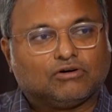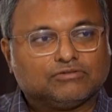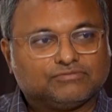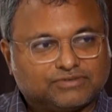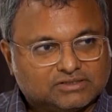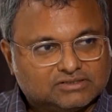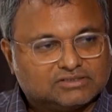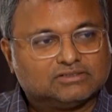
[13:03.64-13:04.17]

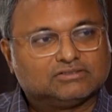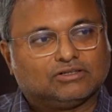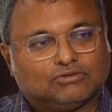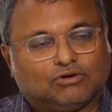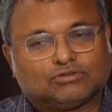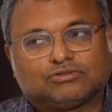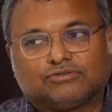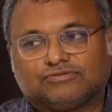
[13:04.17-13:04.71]
Conference in the
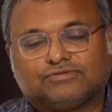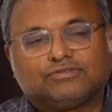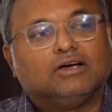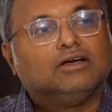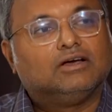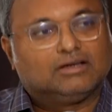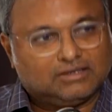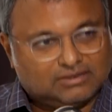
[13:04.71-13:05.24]

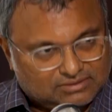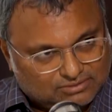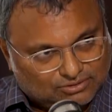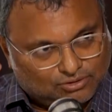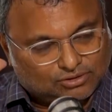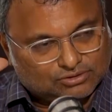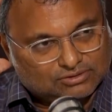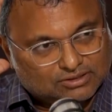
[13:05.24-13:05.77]

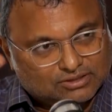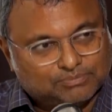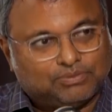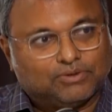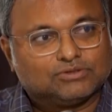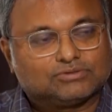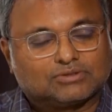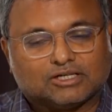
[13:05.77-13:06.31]
northern
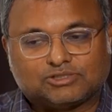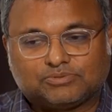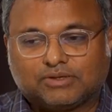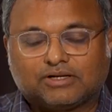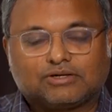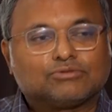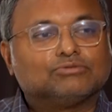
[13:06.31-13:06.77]
part of Kashmir